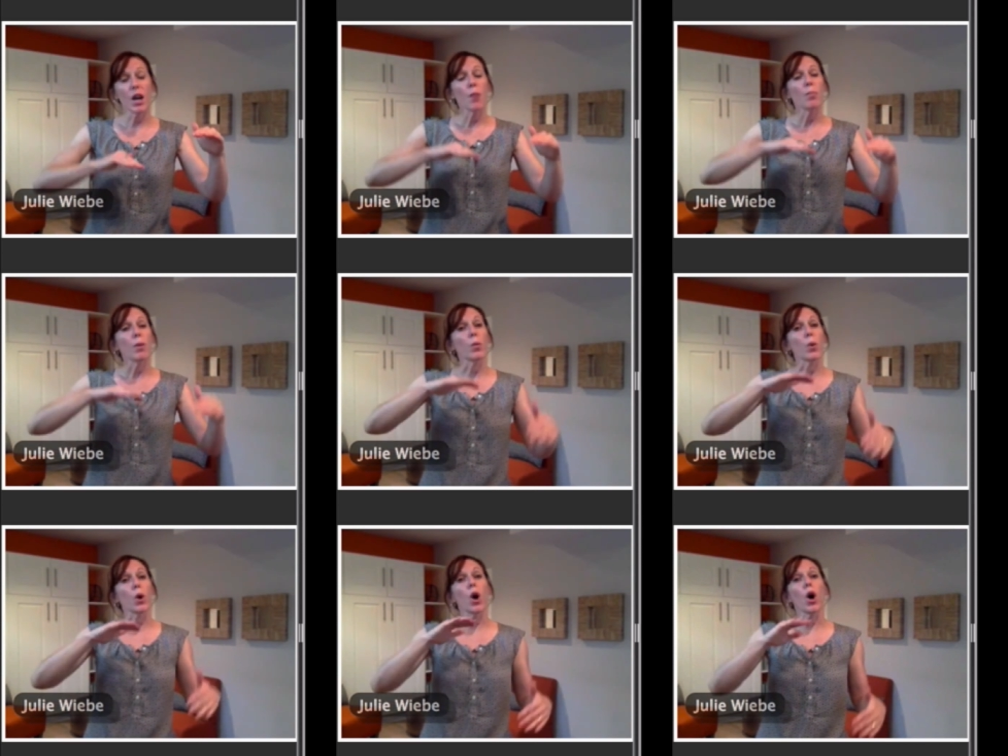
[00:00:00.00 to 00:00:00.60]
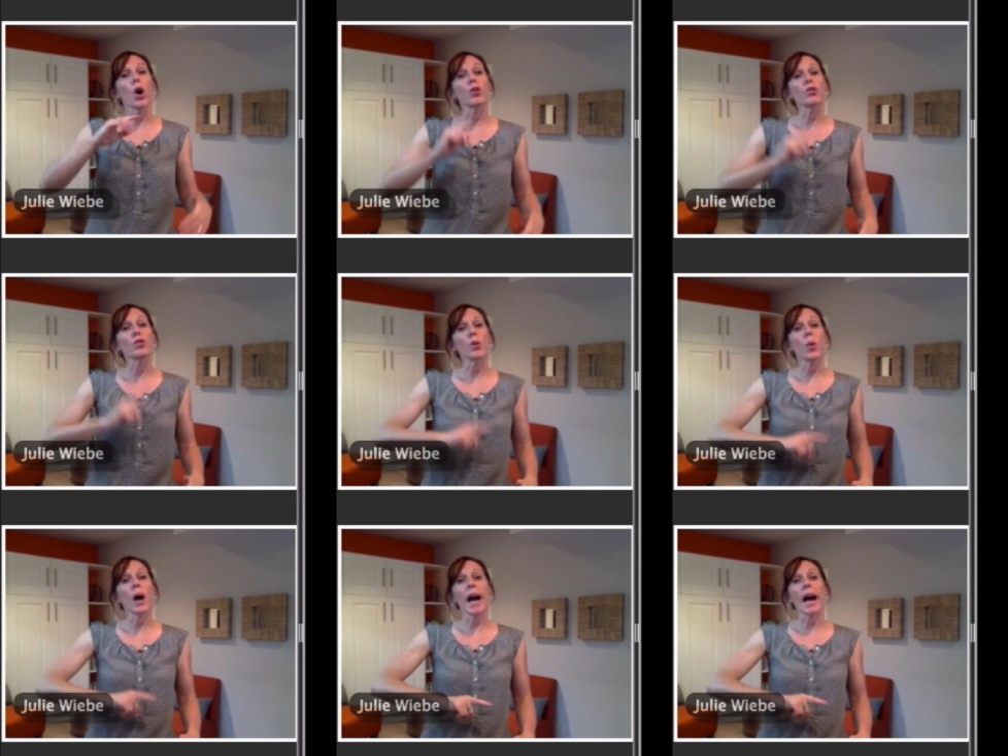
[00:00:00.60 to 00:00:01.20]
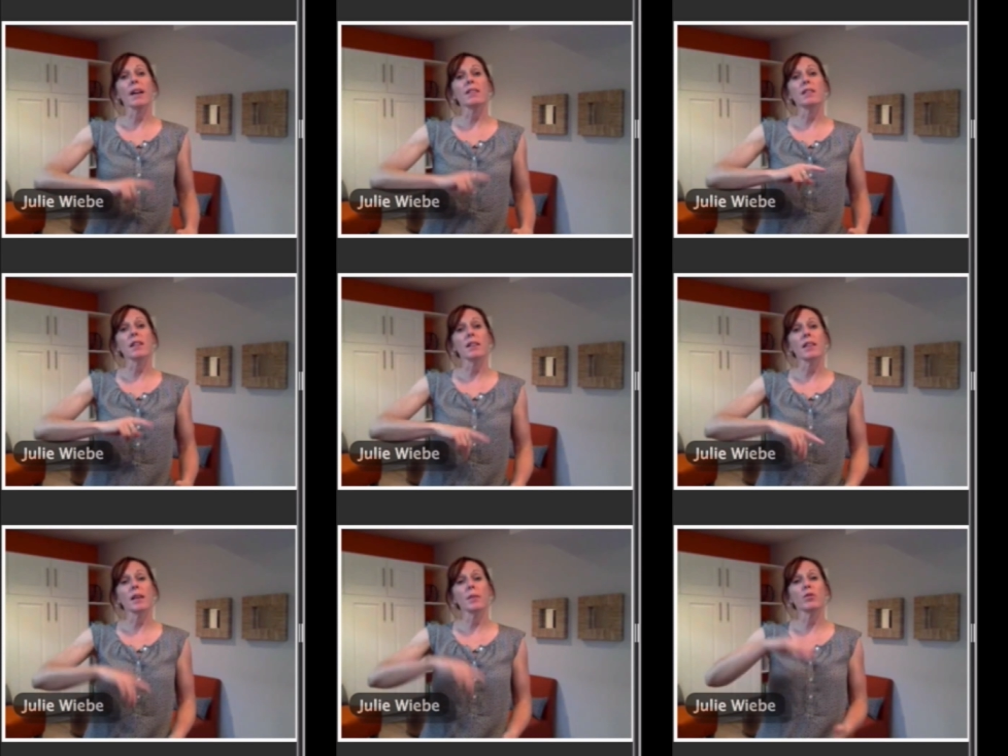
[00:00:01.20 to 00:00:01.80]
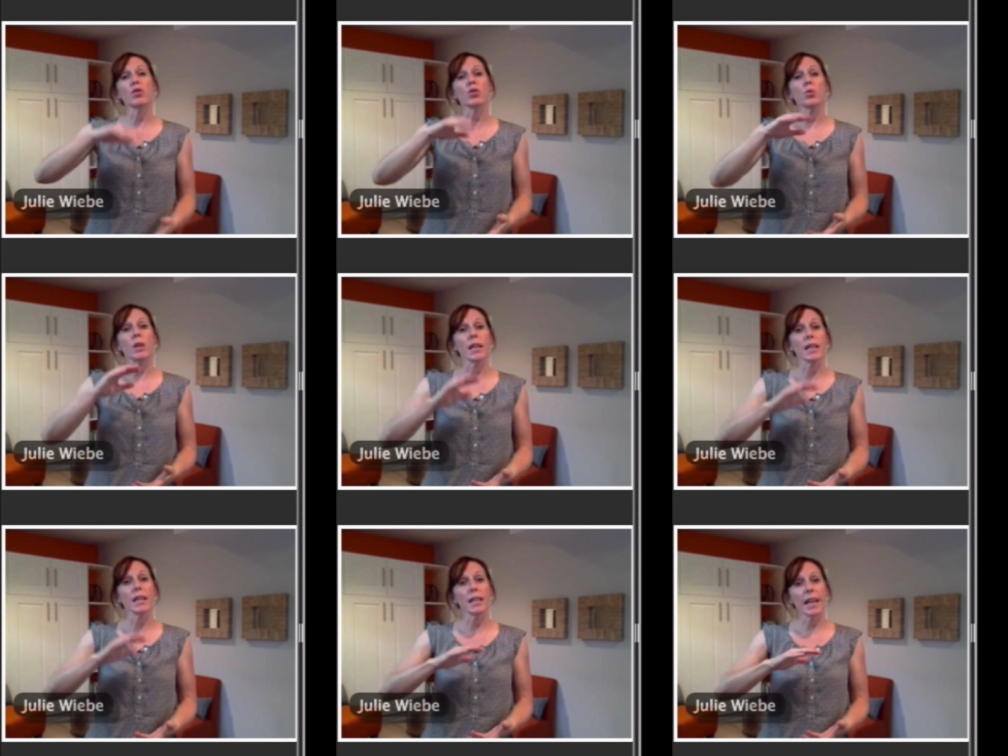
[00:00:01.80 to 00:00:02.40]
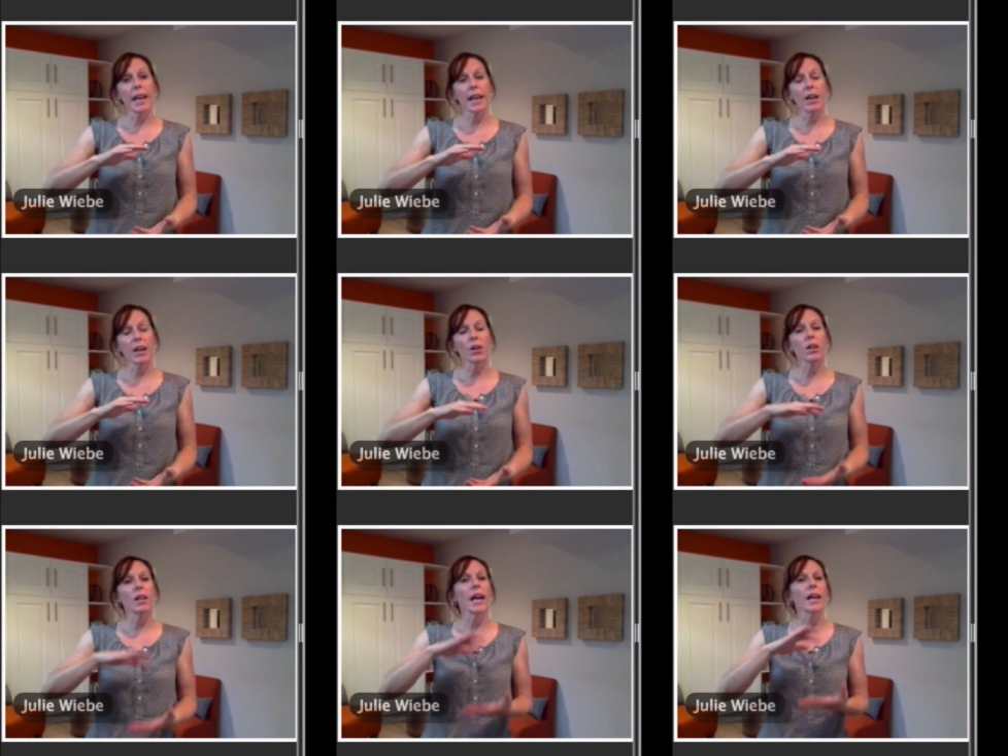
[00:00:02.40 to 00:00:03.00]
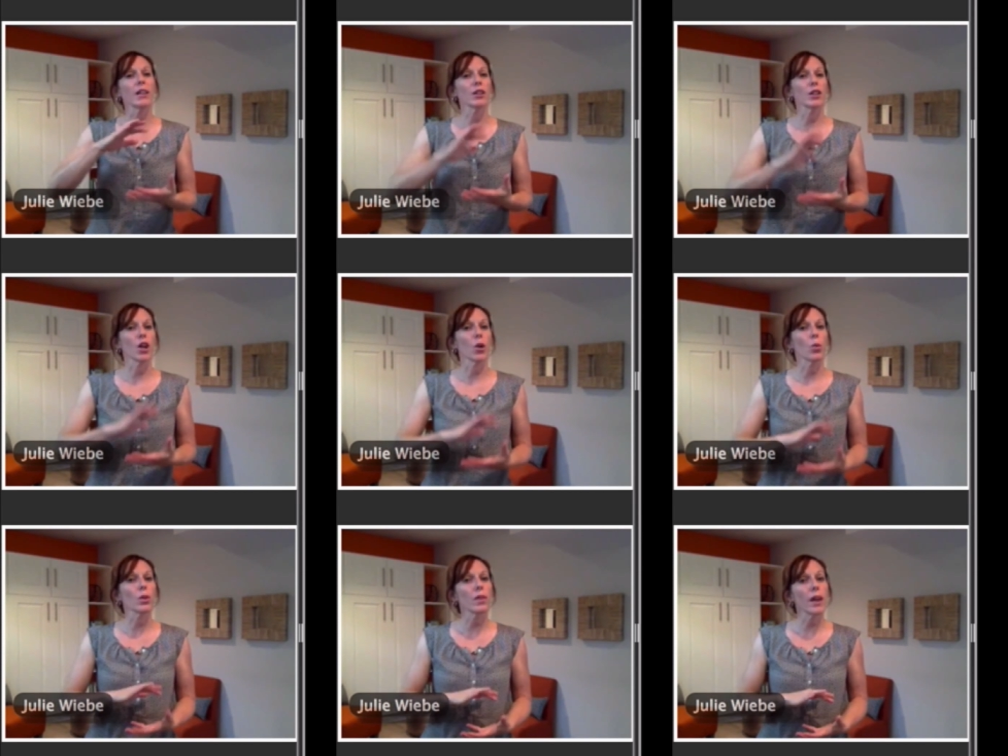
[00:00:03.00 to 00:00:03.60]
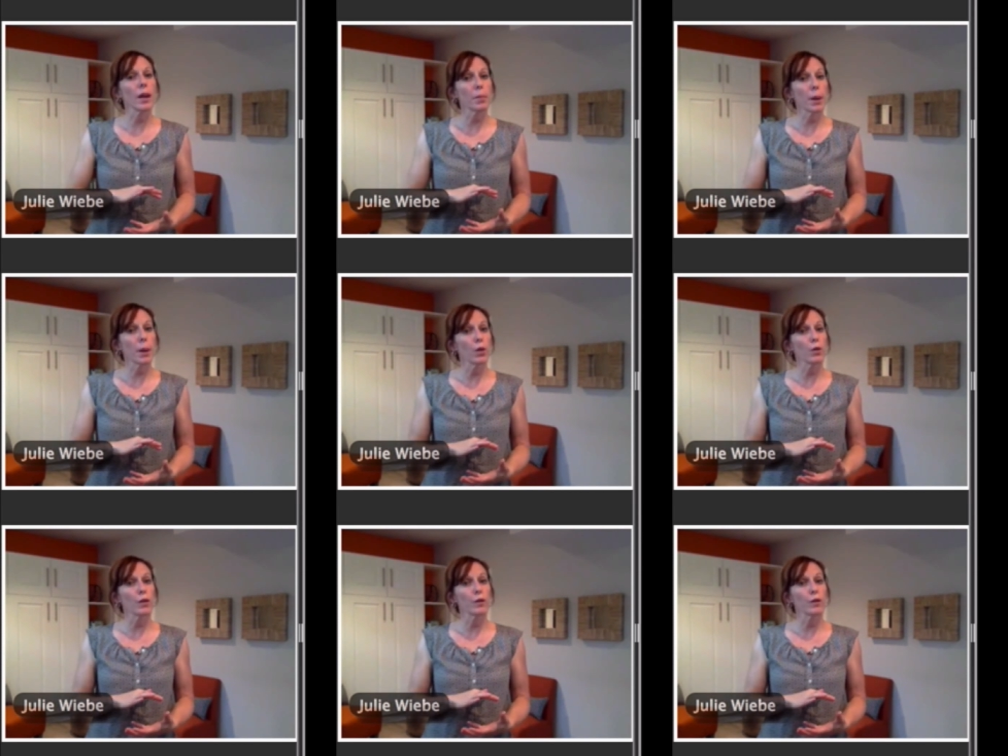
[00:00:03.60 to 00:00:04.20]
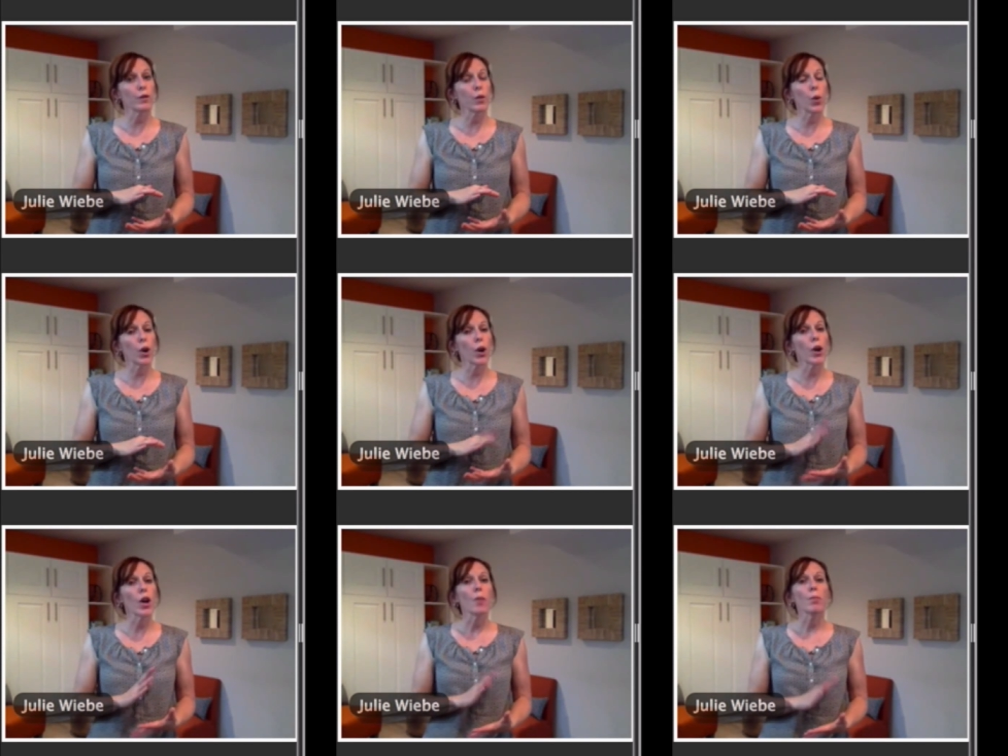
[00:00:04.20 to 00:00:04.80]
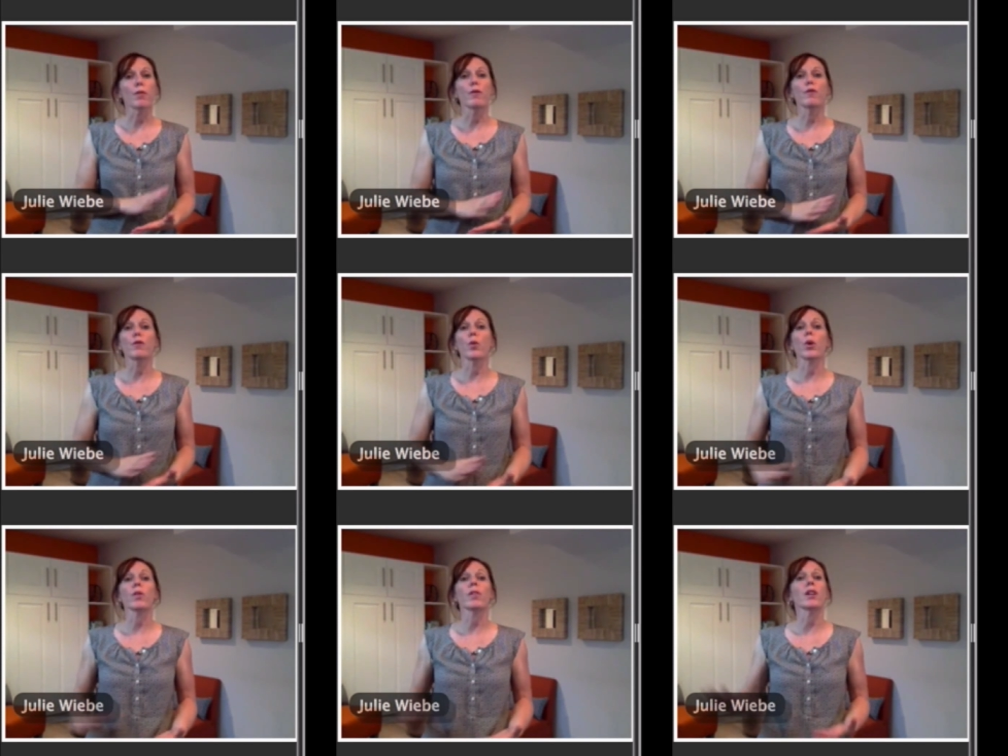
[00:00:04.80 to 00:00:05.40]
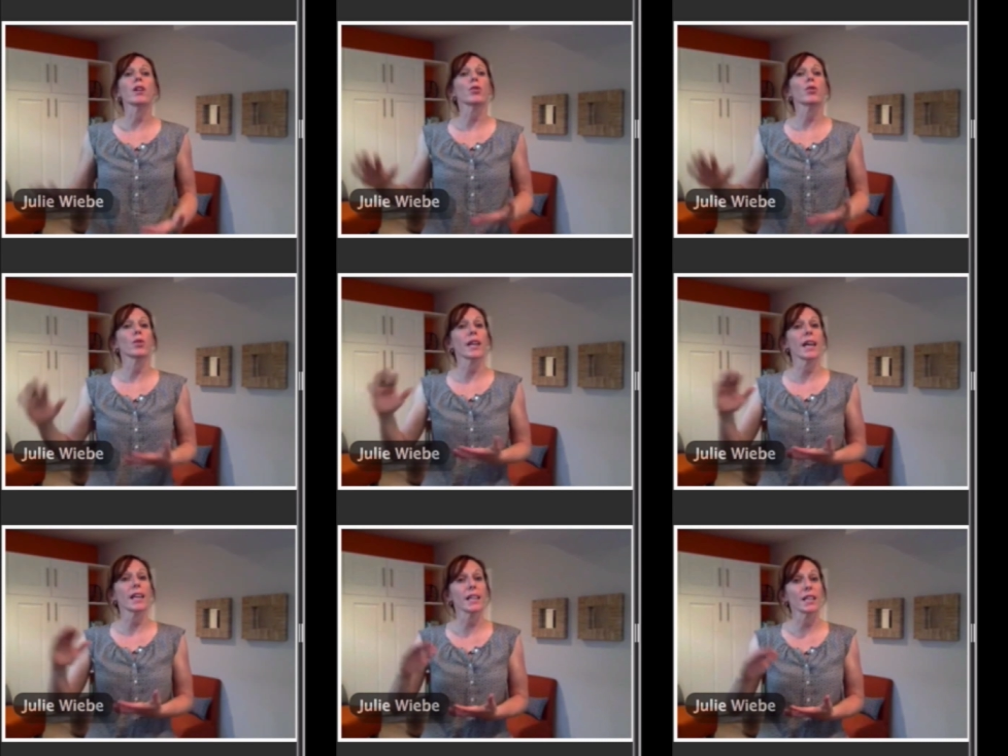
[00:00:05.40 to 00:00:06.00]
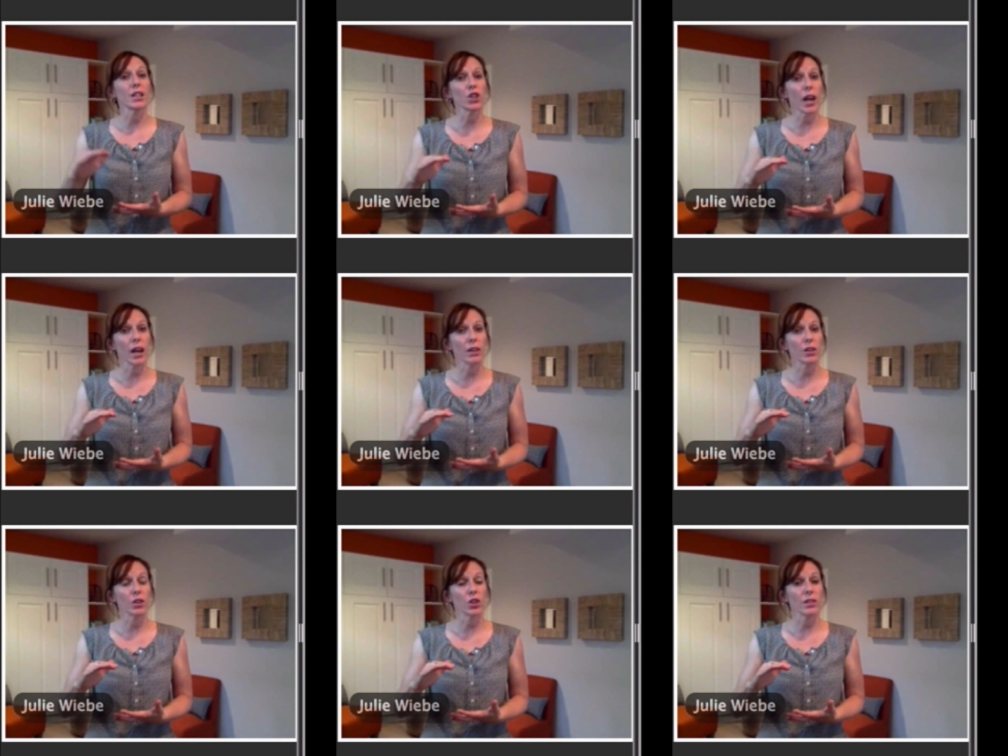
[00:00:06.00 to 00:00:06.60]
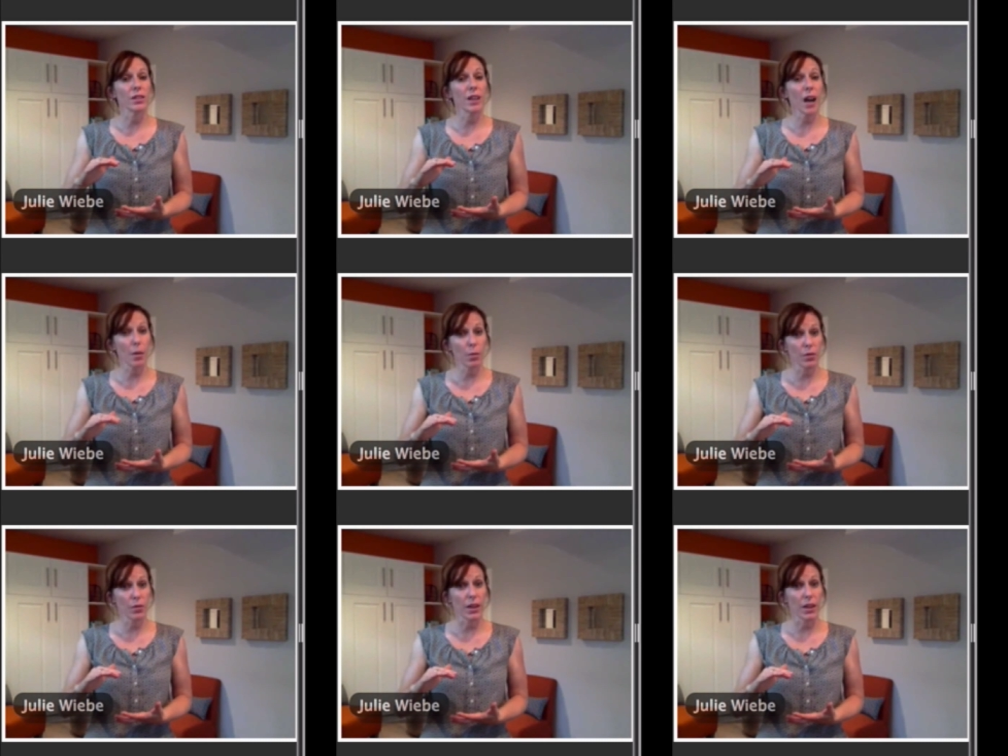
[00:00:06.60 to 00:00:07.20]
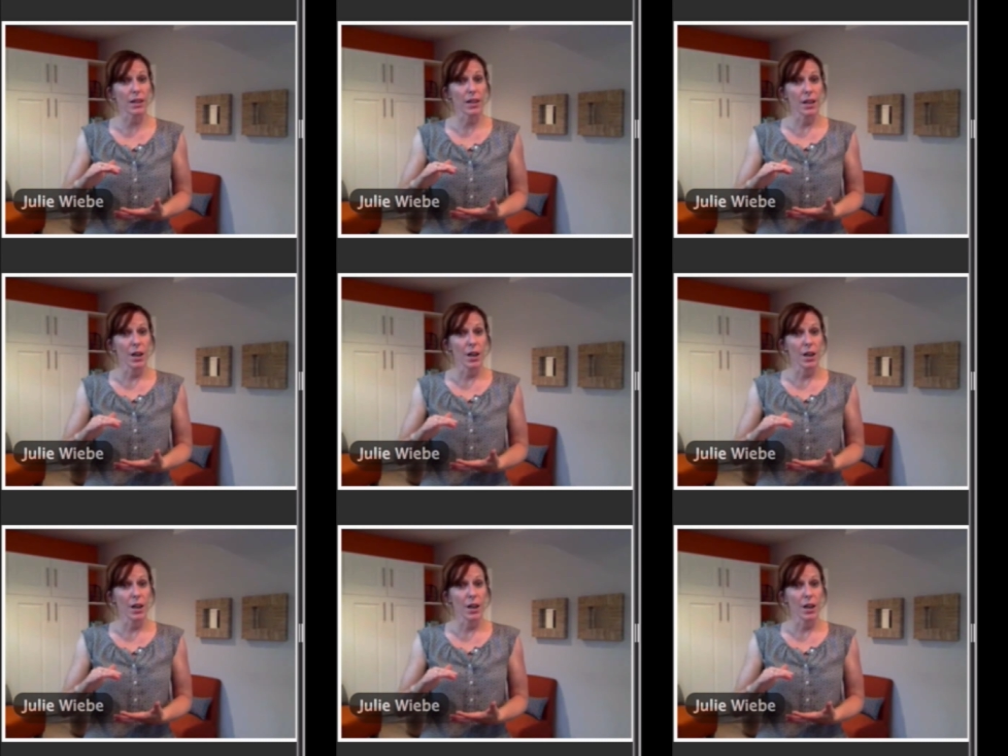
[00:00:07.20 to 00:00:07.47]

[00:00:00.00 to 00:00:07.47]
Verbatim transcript: but we're also asking them to inhale and lower that pelvic floor before they create any challenge on top of it.